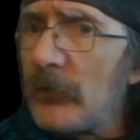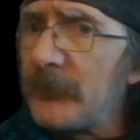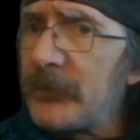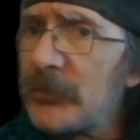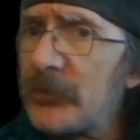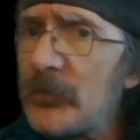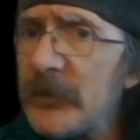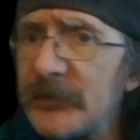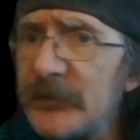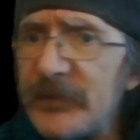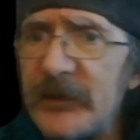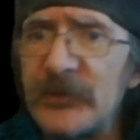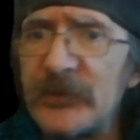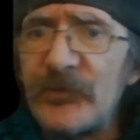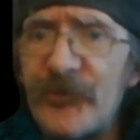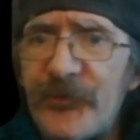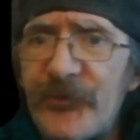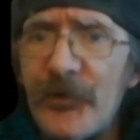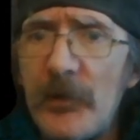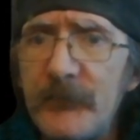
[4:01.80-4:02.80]
of between, because they
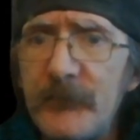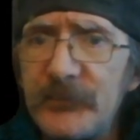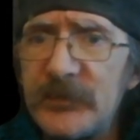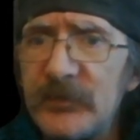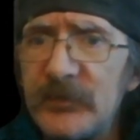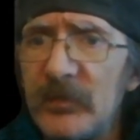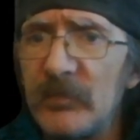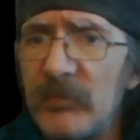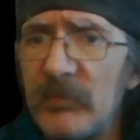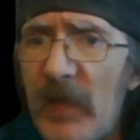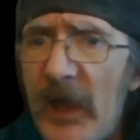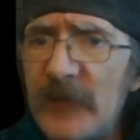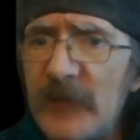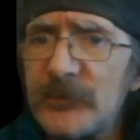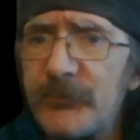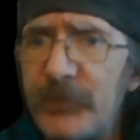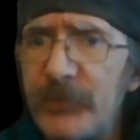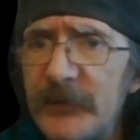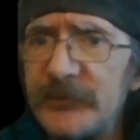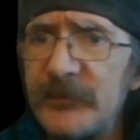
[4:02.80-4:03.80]
can jump to the
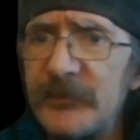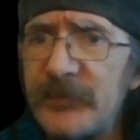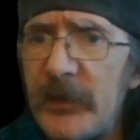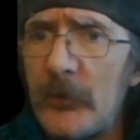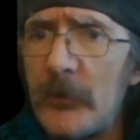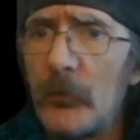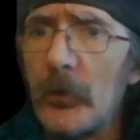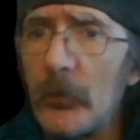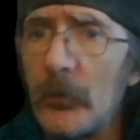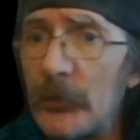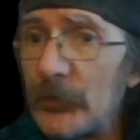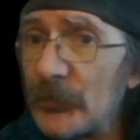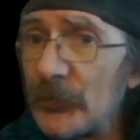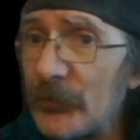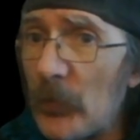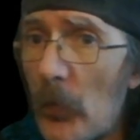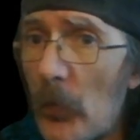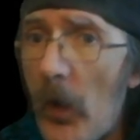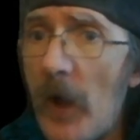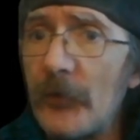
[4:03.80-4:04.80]
last place that they were, which
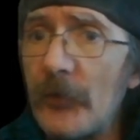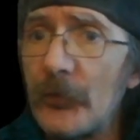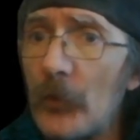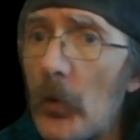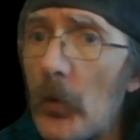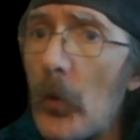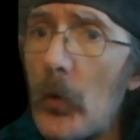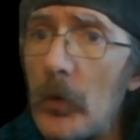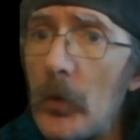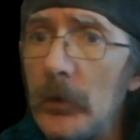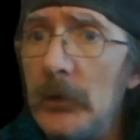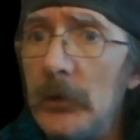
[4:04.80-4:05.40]
was the water hole.